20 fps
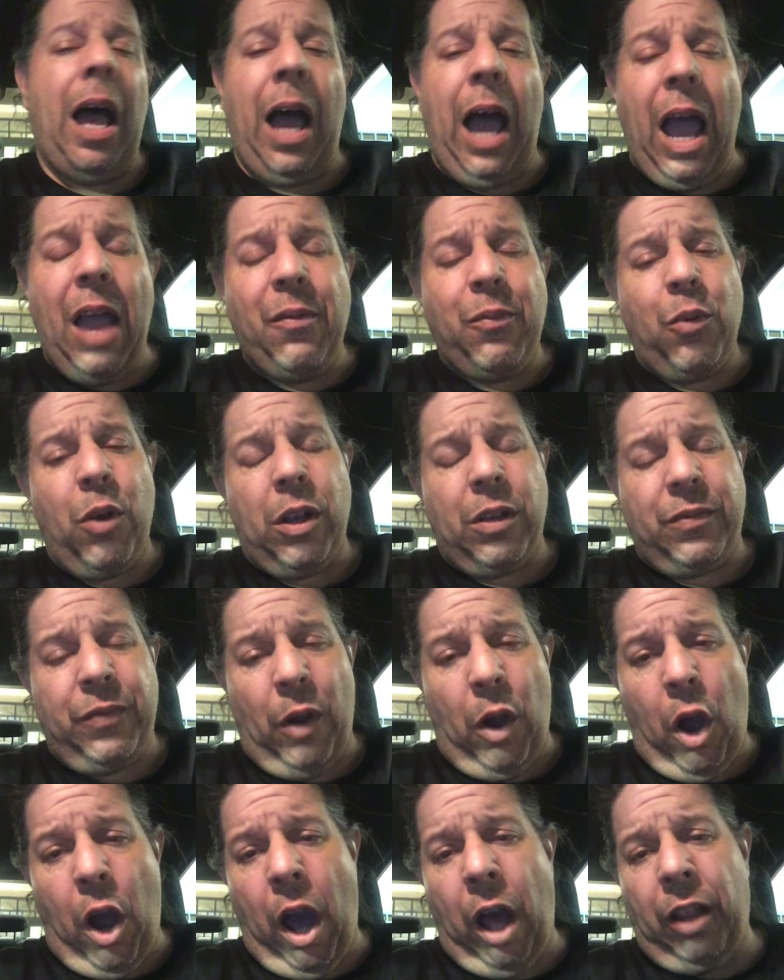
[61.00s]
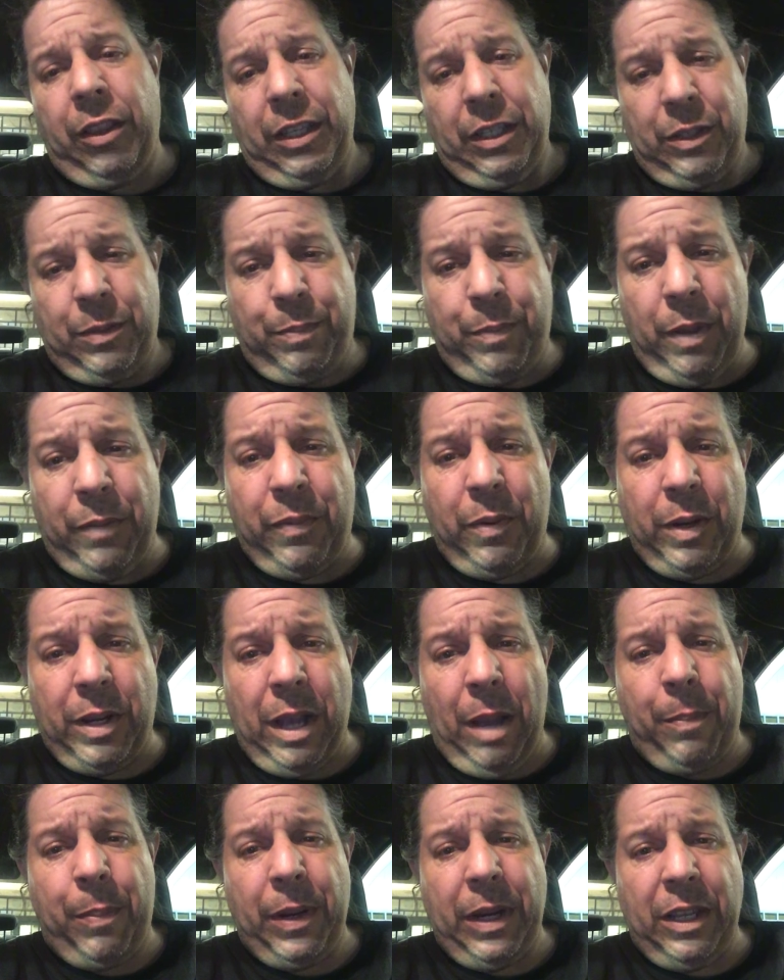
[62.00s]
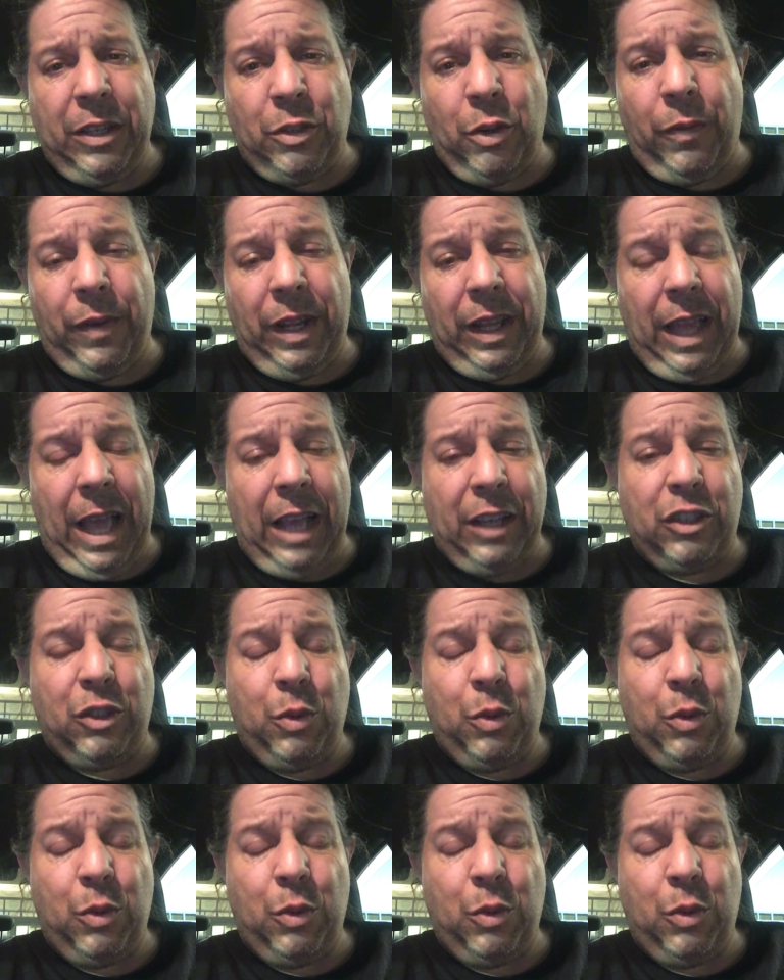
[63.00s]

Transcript: I've worked for all these different companies over the last